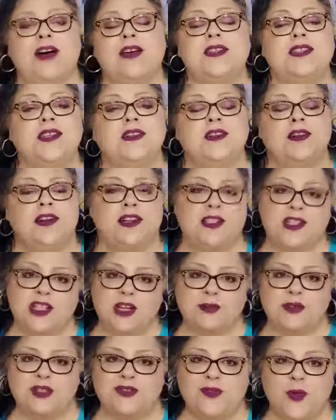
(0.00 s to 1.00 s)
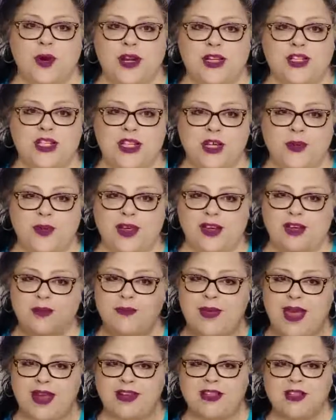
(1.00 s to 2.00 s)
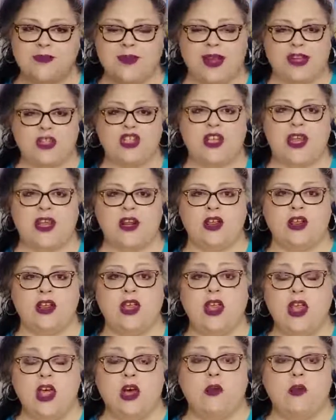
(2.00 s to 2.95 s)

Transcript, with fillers: also known as Dubbage42. Welcome back to my channel.